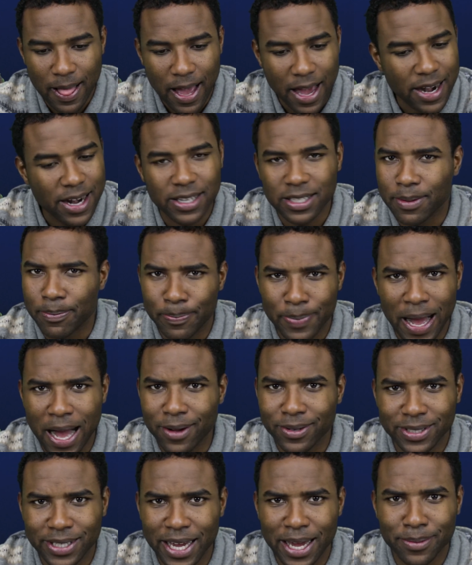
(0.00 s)
And it is
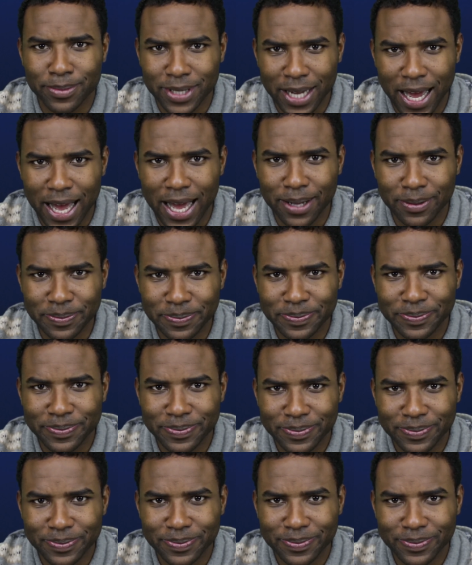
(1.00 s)
about damn time.
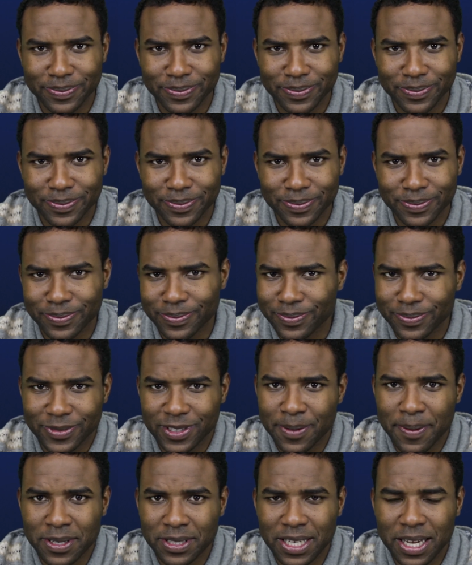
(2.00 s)

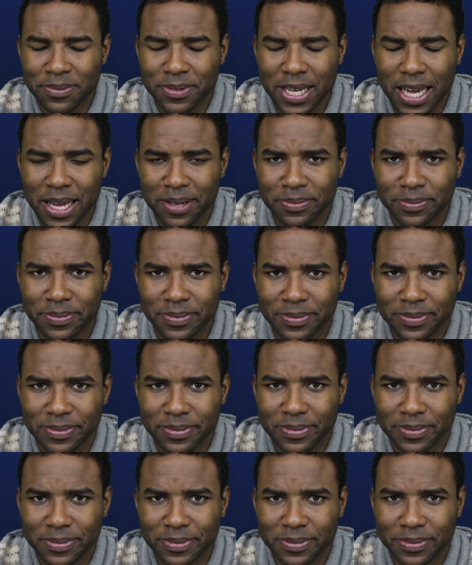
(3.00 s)
It's about damn time.